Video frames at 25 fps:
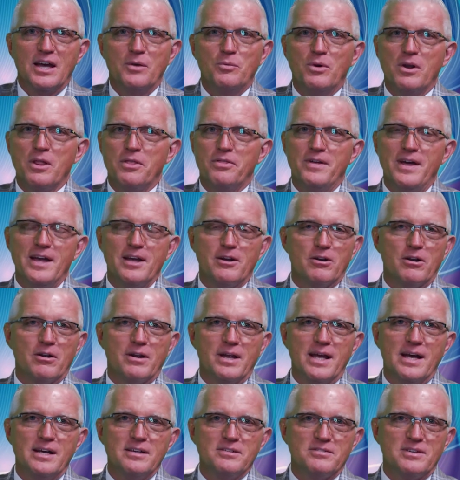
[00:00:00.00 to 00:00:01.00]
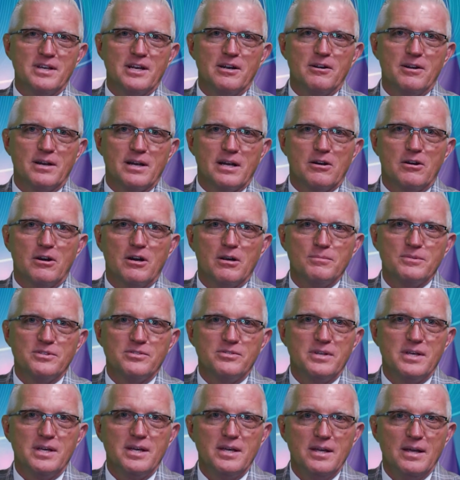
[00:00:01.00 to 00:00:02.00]
I want to thank our guest, Eric
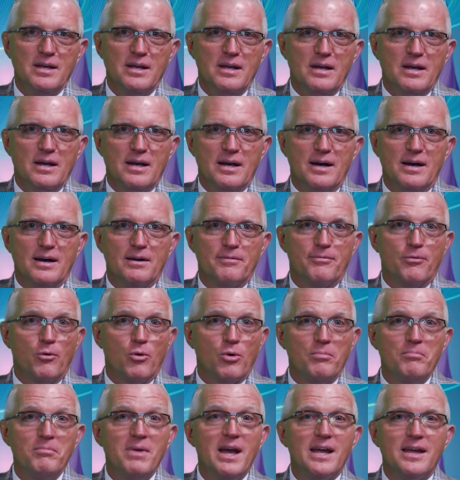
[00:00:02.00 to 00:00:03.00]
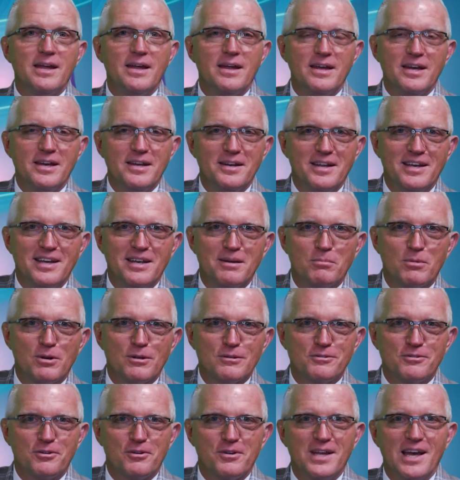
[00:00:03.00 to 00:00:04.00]
Karmecy, for making it in
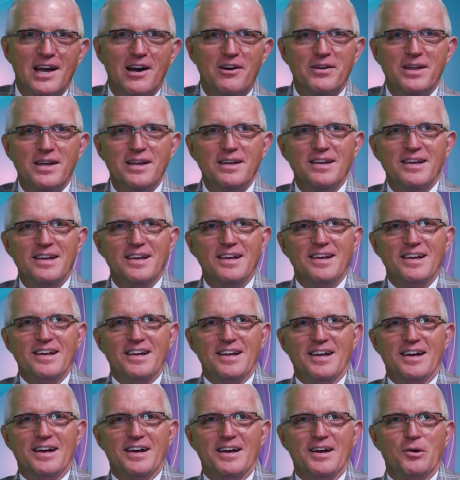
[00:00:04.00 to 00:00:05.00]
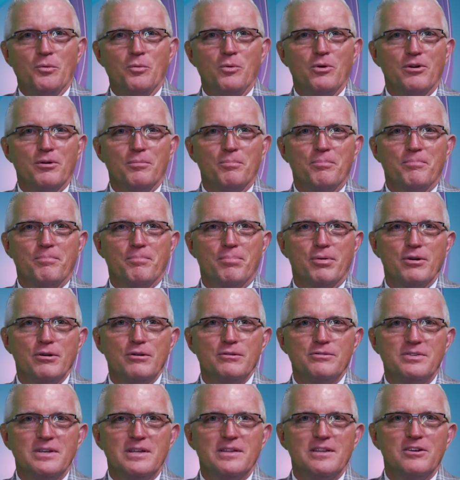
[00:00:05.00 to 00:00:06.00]
Mercer County. We're
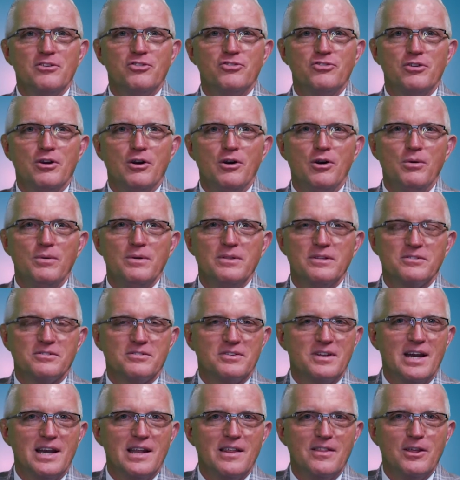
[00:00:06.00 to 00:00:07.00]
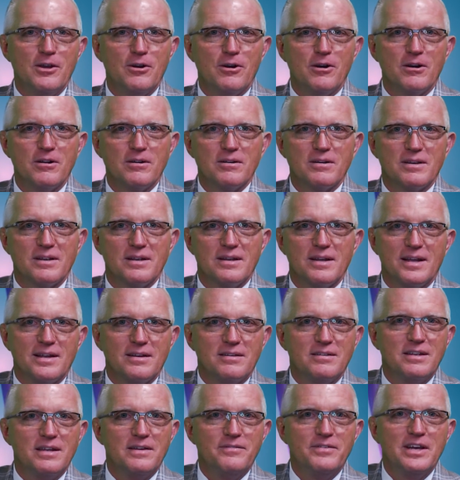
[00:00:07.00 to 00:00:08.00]
producing this show in the state-of-the-art
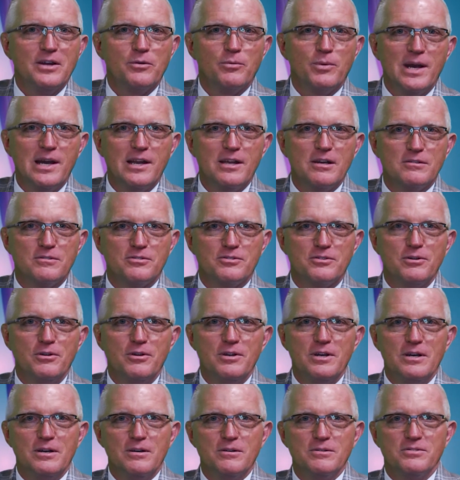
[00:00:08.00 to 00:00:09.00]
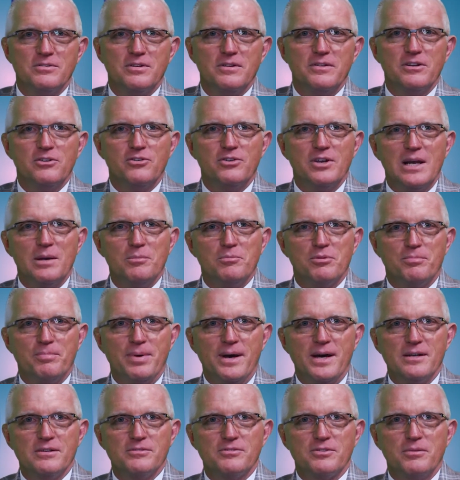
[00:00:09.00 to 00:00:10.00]
TV and radio studios in the James
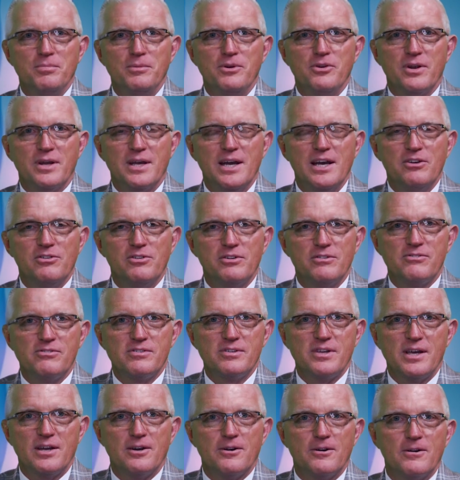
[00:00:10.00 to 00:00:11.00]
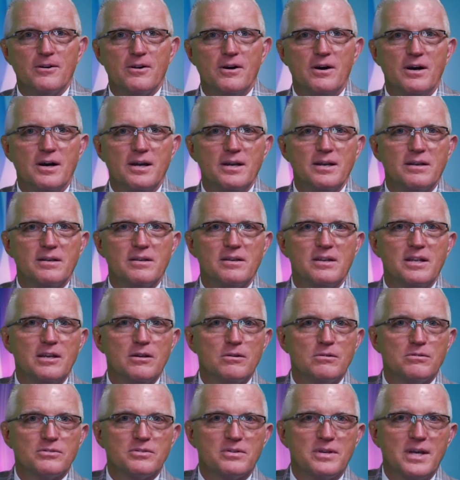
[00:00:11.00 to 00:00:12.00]
Pettis Communications Center on
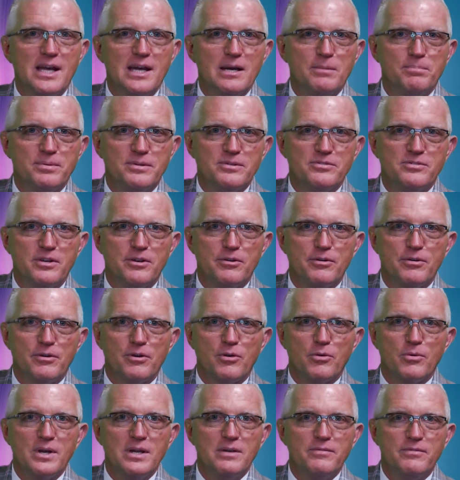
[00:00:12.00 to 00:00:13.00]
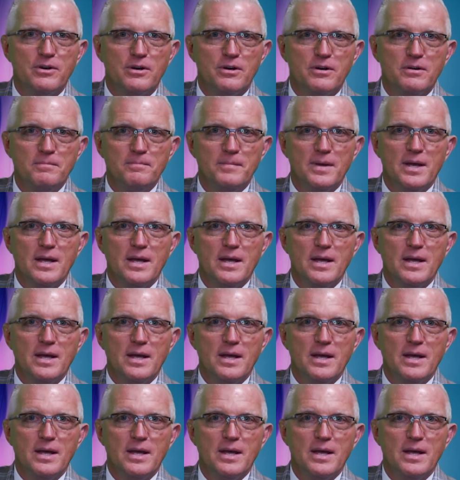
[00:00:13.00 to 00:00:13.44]
Teal's campus here in Greenville.